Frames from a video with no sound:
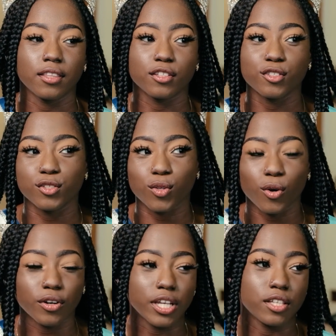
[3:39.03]
the
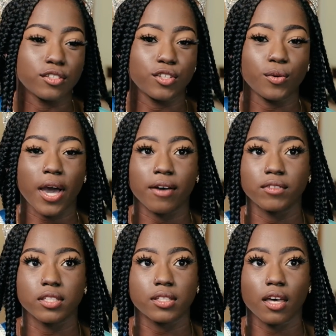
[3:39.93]
stories you have
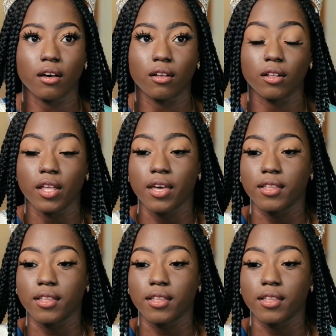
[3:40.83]
to tell,